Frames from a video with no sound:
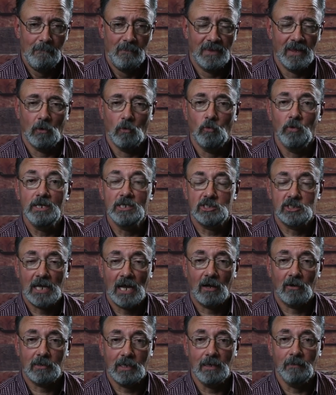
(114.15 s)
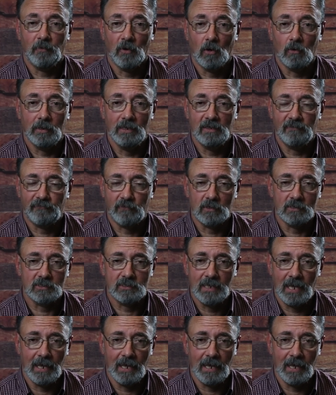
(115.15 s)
that we shall keep holy the first